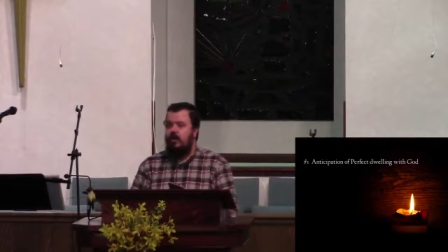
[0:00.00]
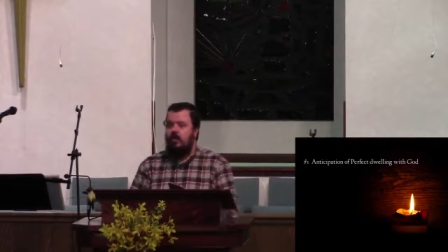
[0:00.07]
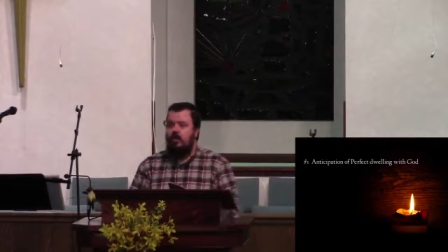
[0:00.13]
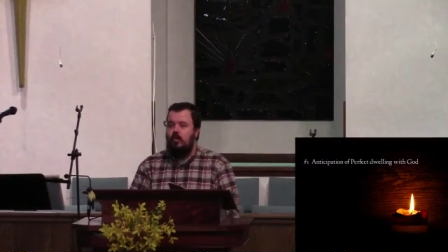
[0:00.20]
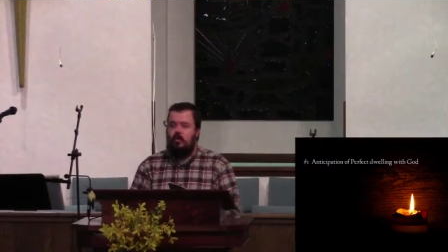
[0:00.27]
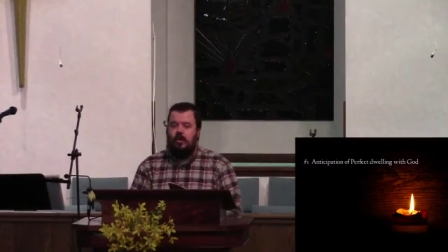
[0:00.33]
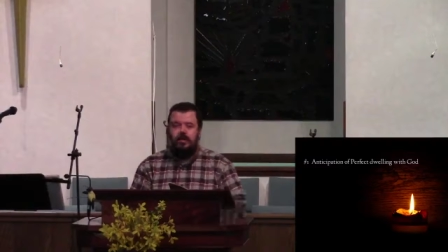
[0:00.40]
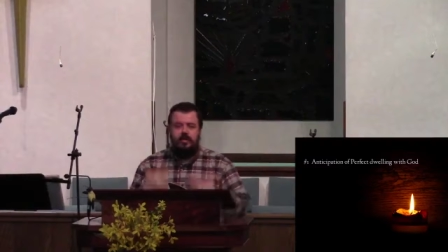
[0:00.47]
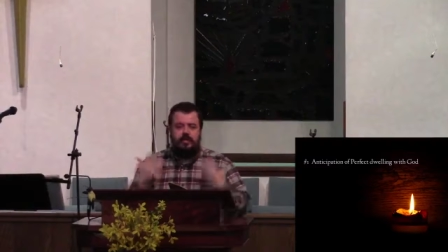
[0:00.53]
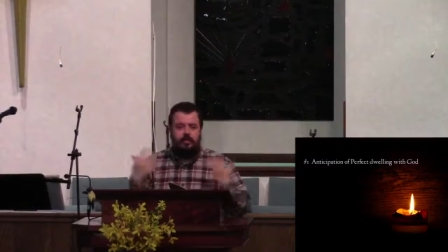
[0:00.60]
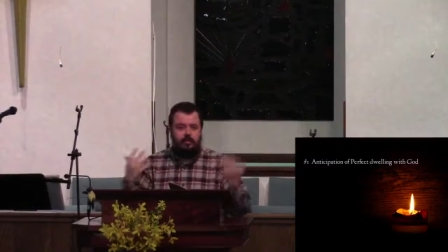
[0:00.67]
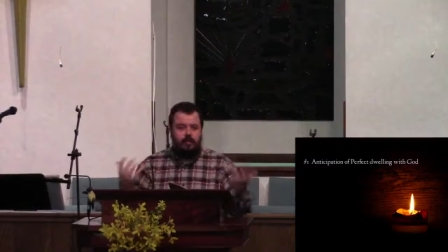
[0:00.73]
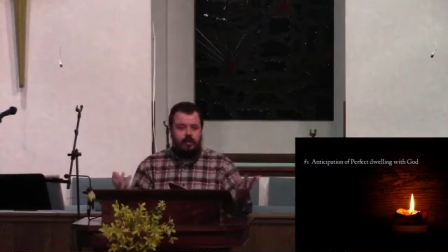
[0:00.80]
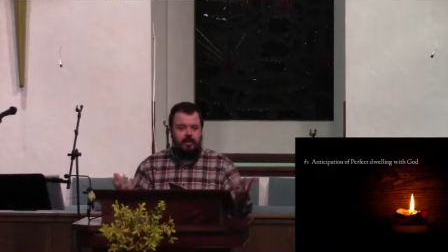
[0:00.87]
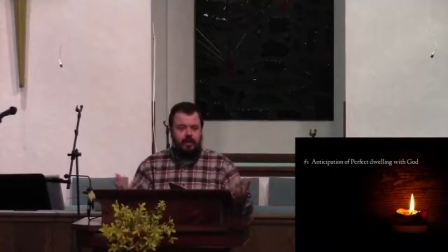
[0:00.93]
We
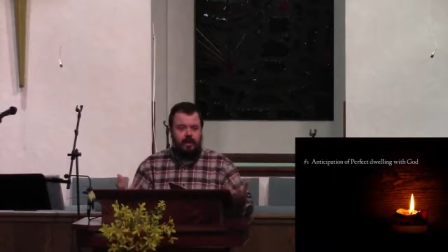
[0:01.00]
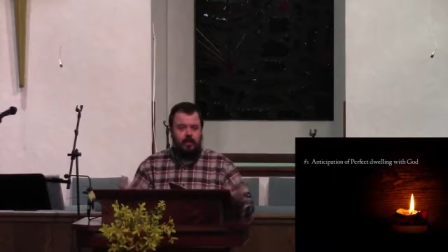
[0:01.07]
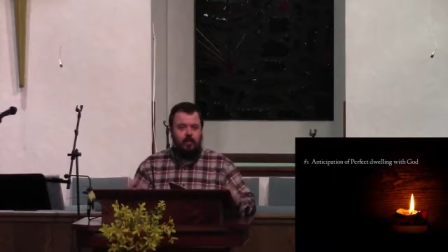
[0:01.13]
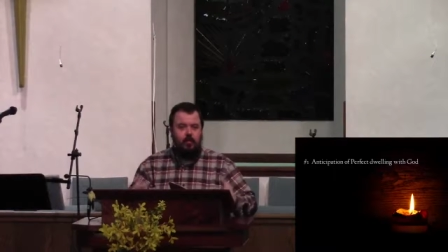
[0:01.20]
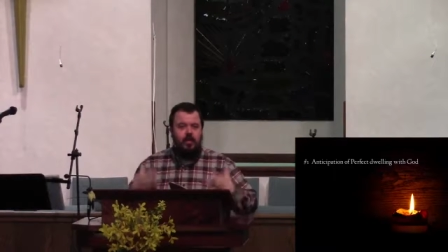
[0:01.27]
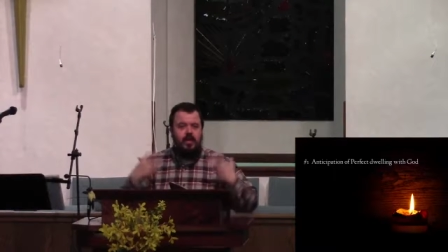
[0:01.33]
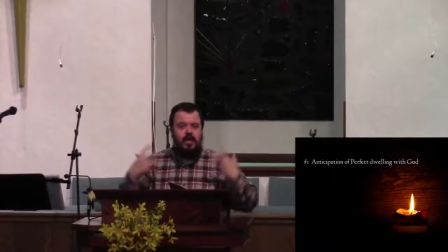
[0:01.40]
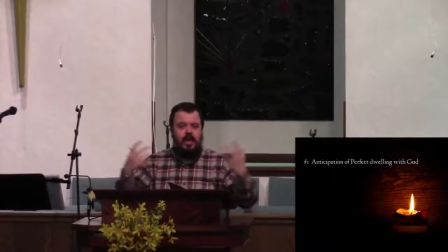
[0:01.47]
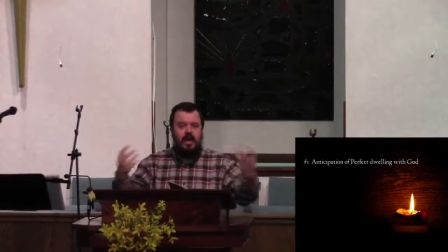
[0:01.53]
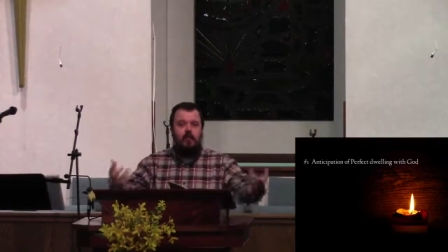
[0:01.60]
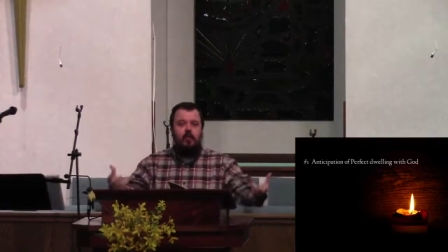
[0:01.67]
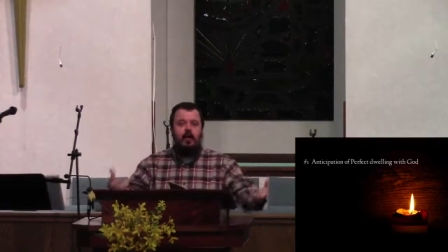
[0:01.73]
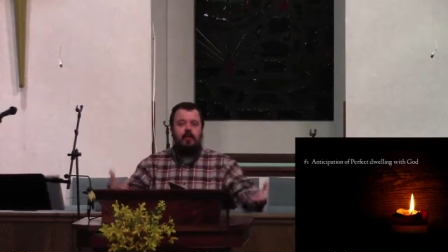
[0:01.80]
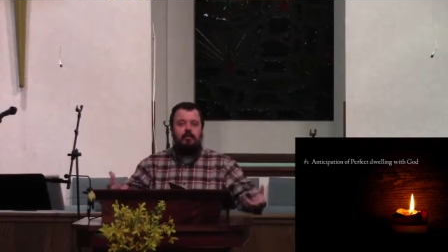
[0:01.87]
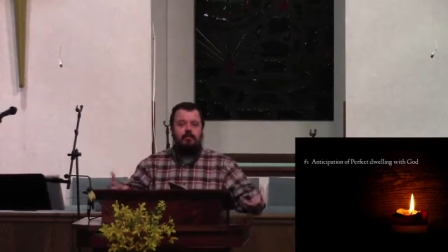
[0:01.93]
anticipate that. We
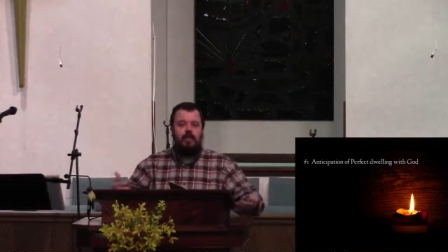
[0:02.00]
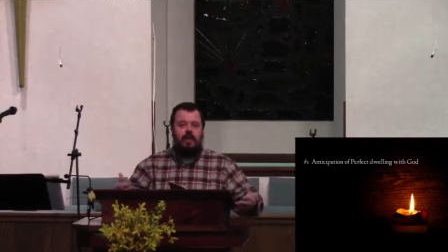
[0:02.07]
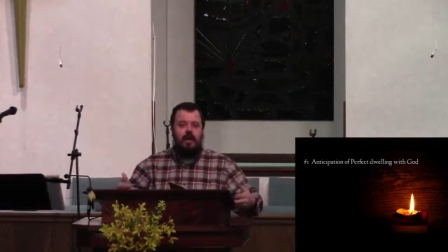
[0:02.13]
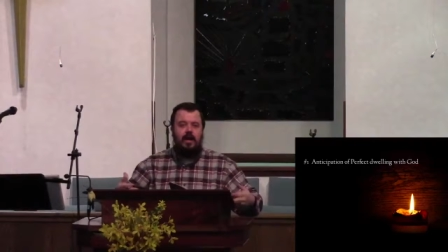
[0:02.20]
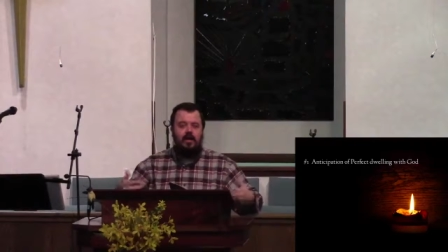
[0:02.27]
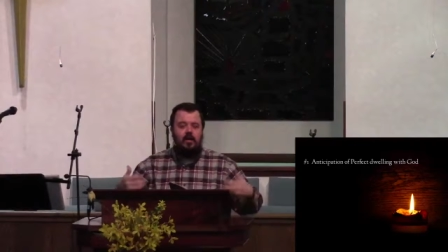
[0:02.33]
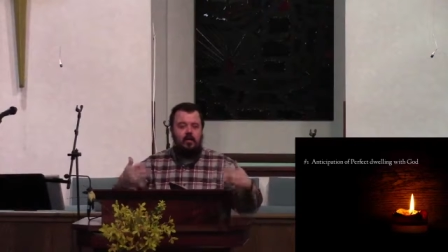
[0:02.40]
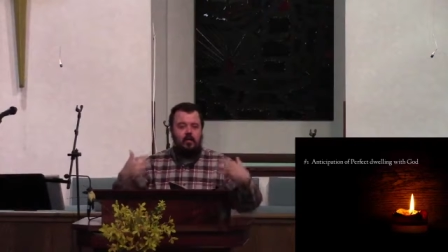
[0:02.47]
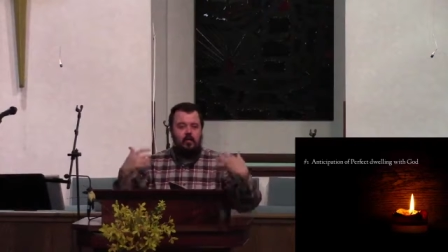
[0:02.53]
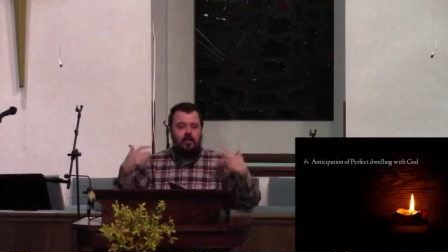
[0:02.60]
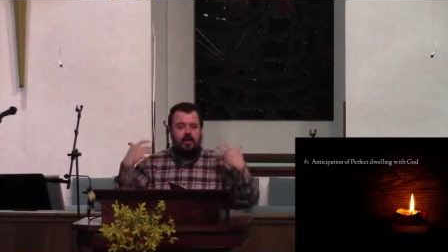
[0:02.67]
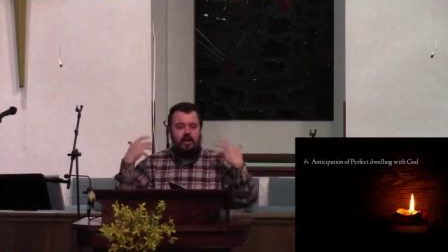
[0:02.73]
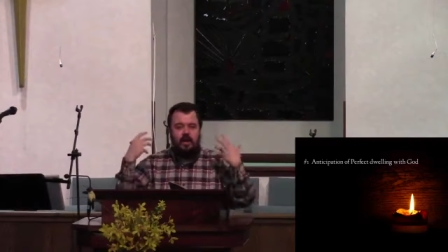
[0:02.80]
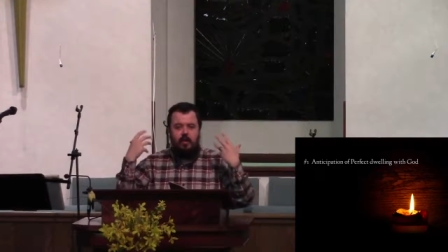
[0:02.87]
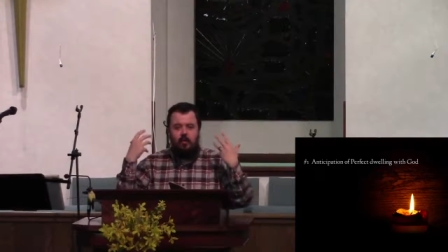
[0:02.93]
can't wait for that. We
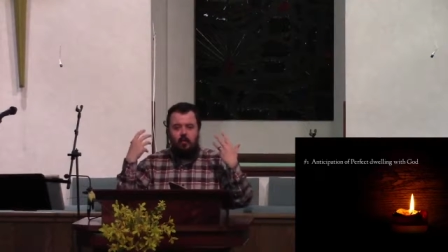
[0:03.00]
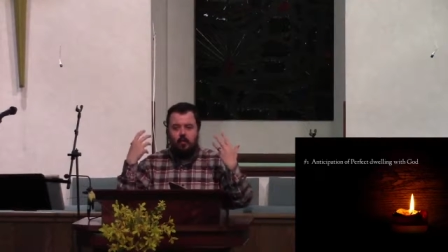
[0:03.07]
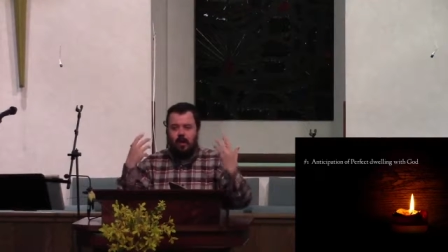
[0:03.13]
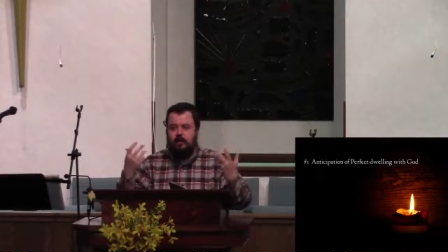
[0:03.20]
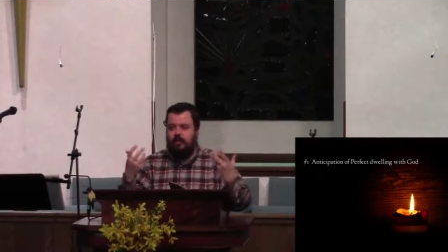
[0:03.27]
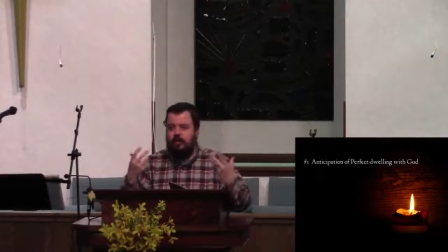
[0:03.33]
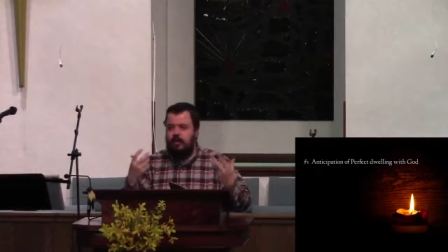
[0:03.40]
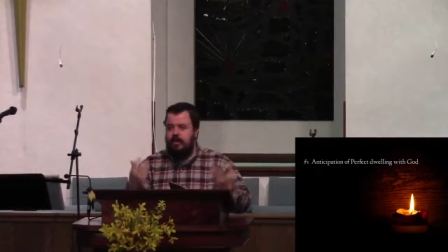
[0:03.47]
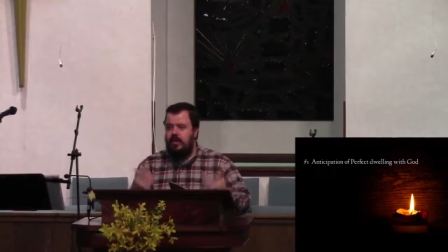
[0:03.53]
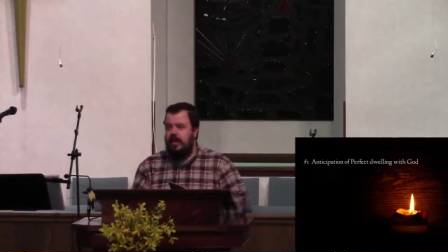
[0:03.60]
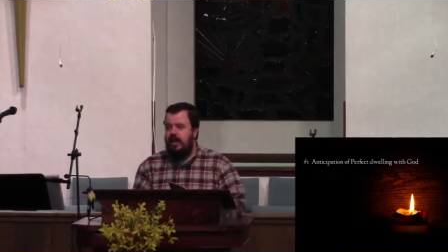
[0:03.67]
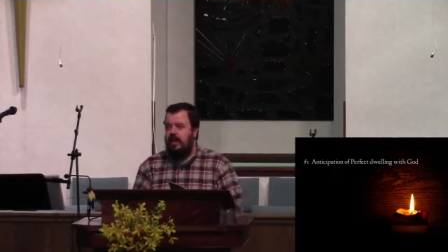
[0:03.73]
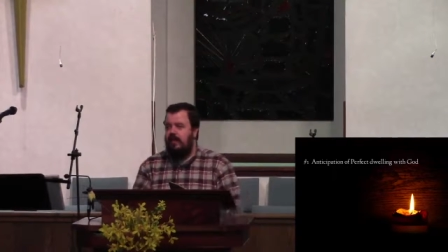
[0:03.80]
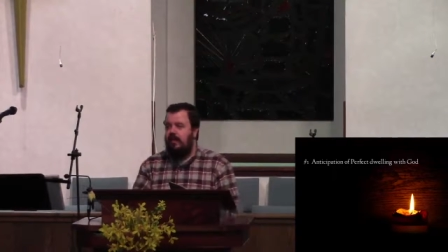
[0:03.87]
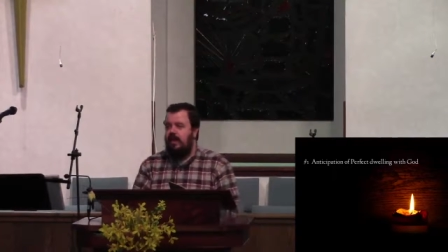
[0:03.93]
can't wait for the
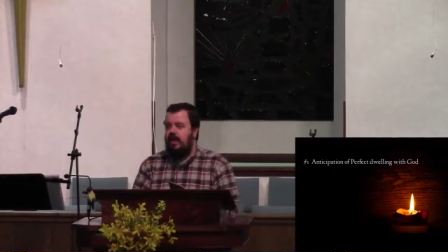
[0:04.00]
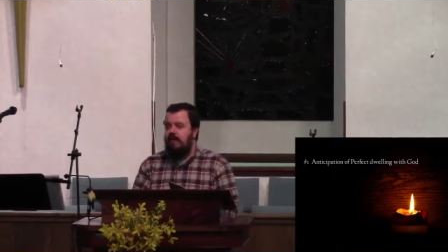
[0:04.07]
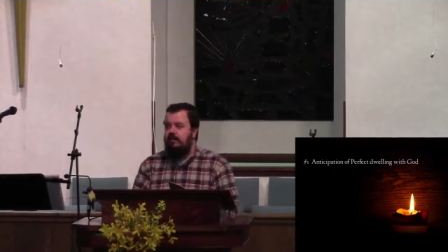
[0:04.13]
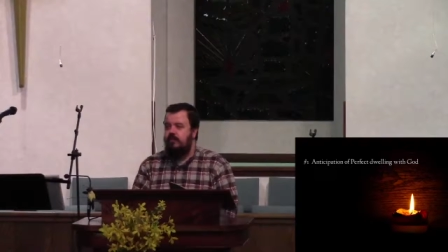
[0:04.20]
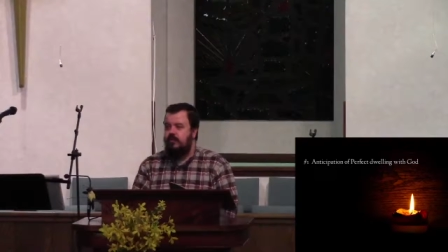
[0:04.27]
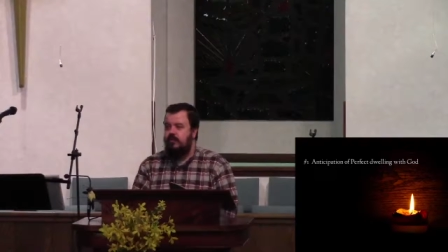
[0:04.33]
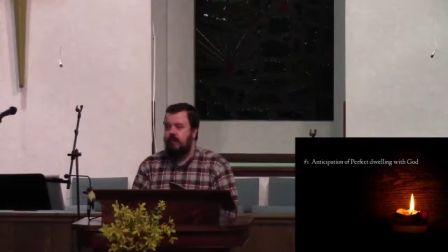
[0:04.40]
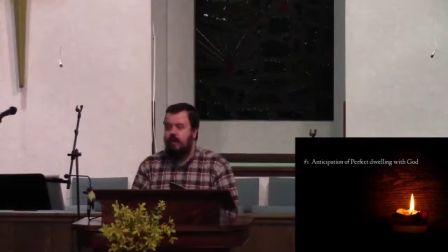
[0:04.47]
day. And a lot of us, we